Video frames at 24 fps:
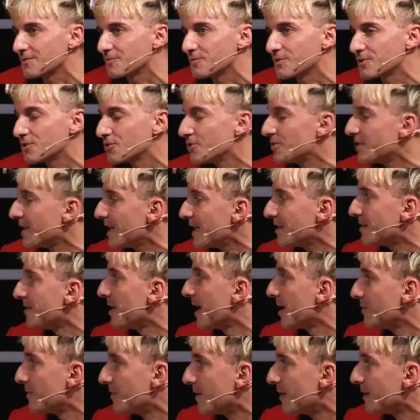We shouldn't eat
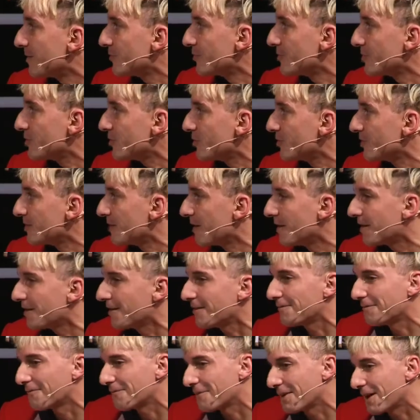them, and we shouldn't,
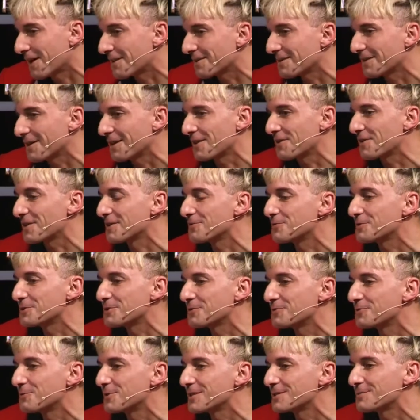I think we
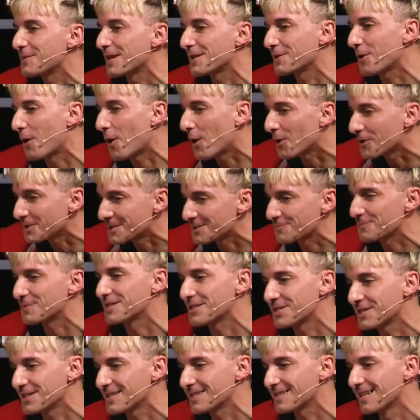should respect all
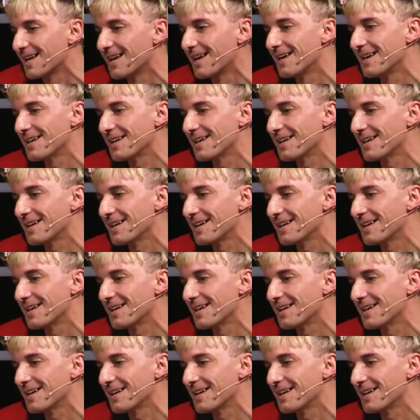species,